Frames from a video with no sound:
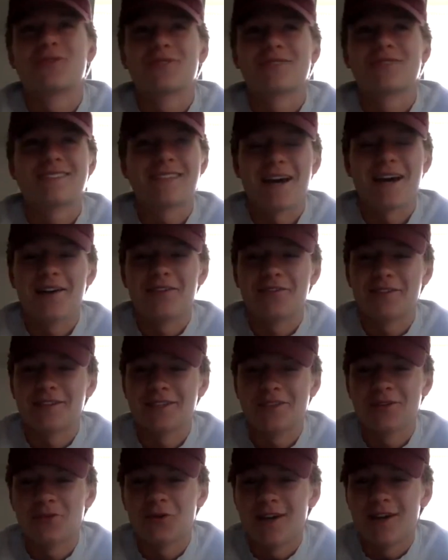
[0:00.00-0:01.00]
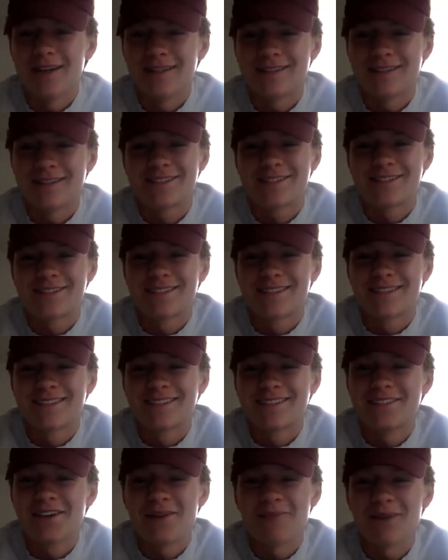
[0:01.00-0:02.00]
definitely weights.
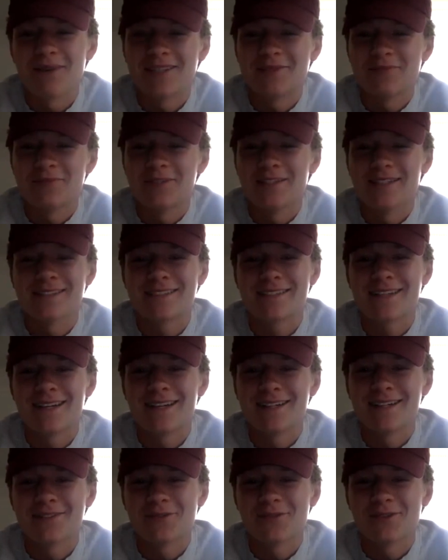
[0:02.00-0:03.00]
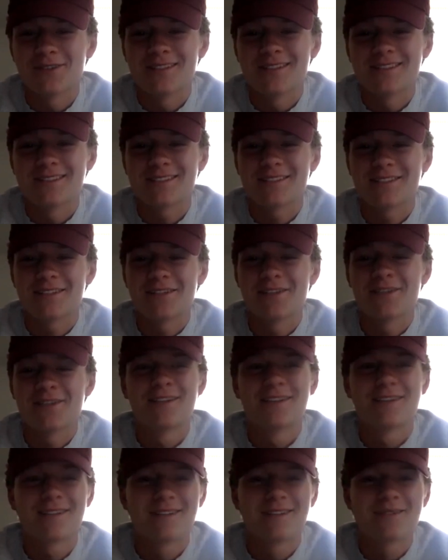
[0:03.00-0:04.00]
I'm not the biggest guy in the world, so
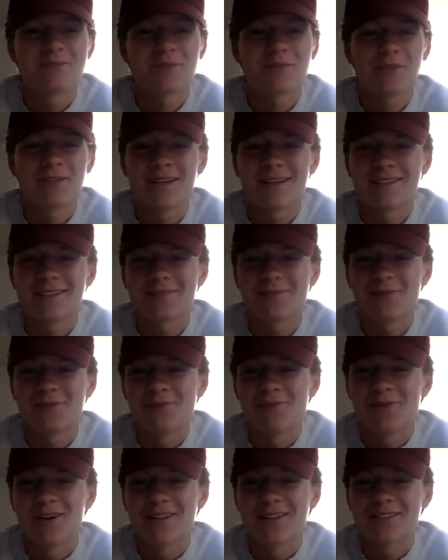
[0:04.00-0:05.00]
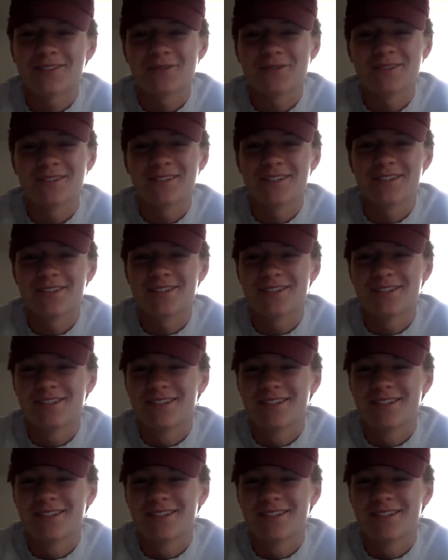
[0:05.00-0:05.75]
putting on some more muscle wouldn't hurt.